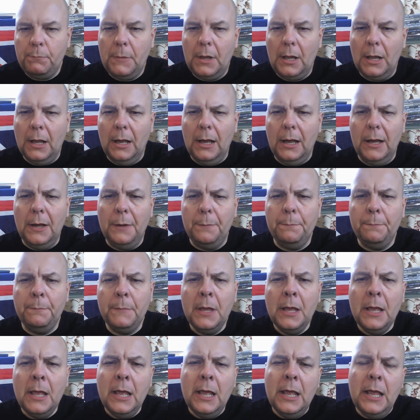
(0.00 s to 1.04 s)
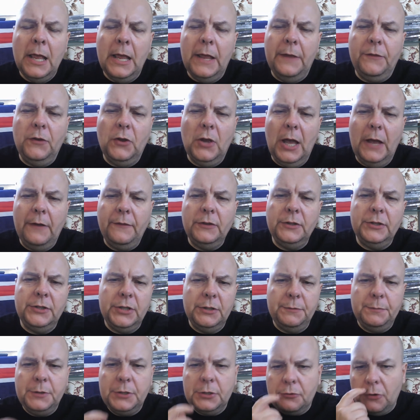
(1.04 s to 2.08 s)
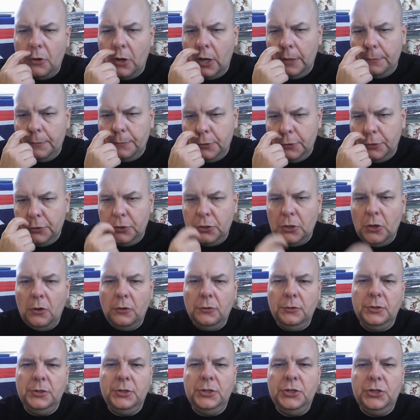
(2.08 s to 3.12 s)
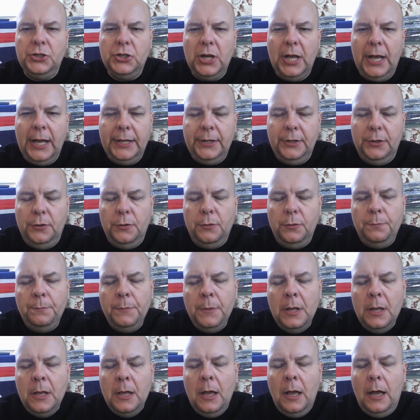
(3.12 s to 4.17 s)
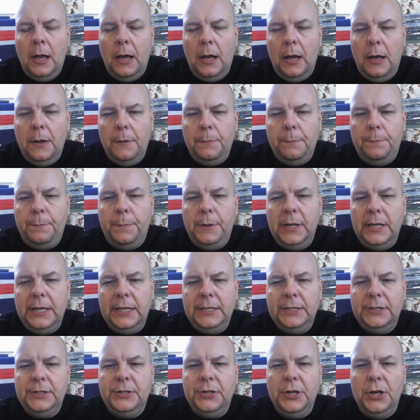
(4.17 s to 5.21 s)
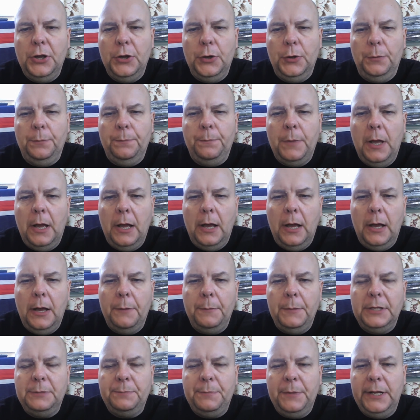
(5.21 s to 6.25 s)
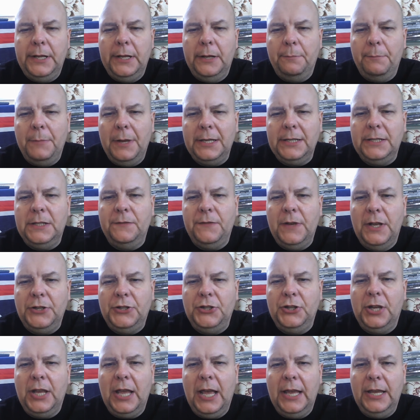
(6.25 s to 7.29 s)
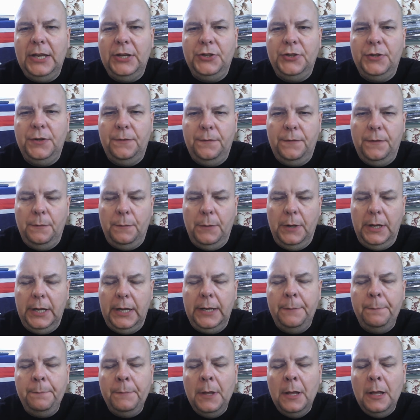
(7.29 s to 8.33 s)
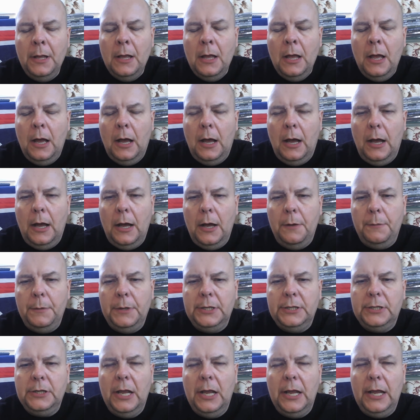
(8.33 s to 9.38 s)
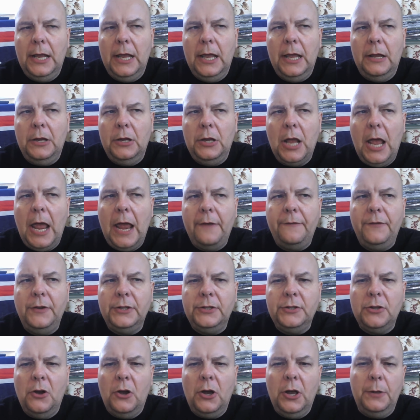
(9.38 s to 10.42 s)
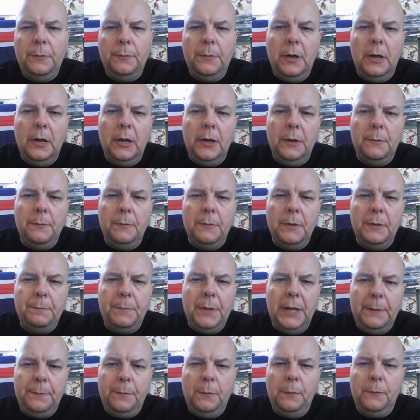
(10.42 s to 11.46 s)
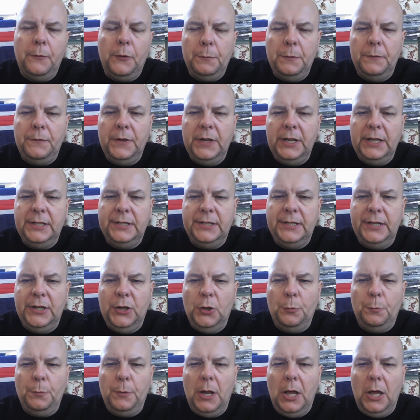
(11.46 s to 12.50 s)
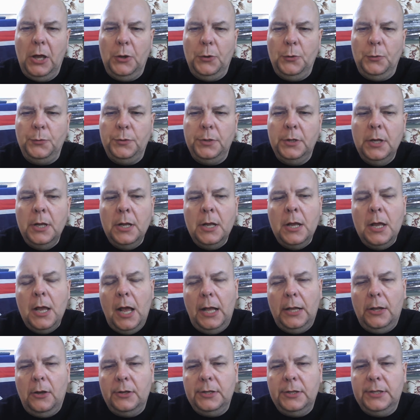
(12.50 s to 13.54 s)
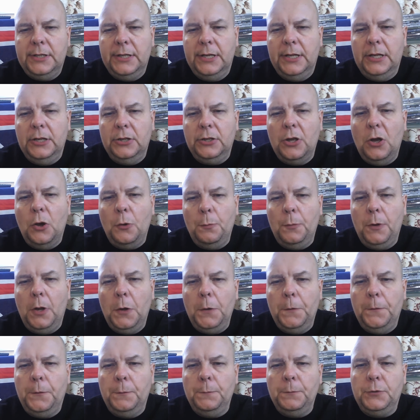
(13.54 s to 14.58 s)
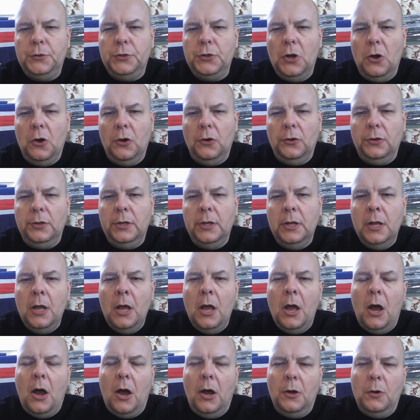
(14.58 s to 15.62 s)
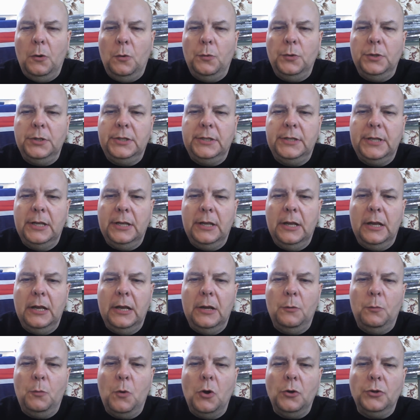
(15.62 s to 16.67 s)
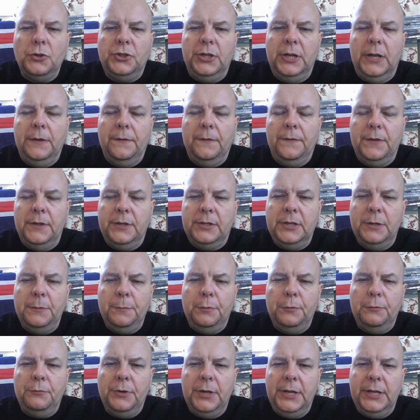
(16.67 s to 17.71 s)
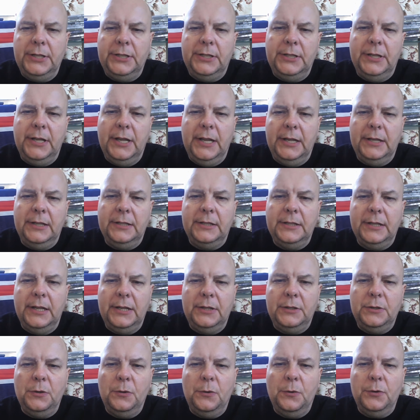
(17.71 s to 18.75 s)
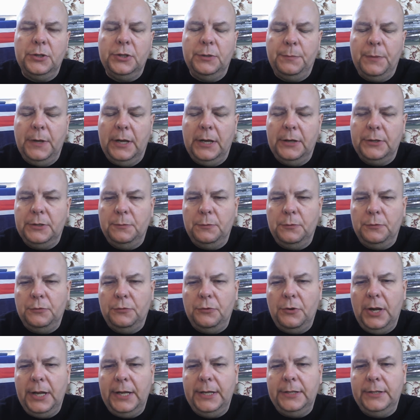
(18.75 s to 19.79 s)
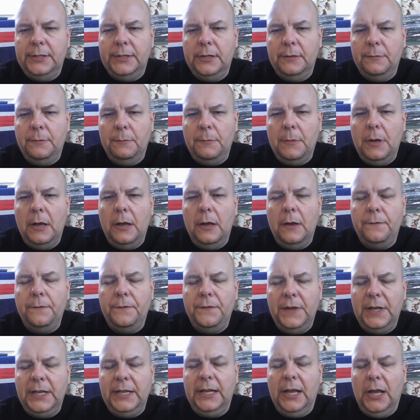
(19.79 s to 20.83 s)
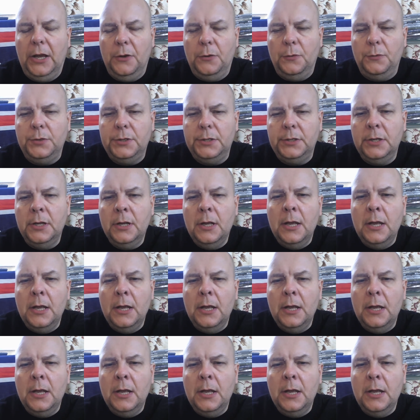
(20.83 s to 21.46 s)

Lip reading: If you haven't subscribed to JON's channel, please do. It's been a massive education for me. Every time people from the VC upload, and I see an upload from JON, I always watch it. For the simple reason is, he talks about some great videos.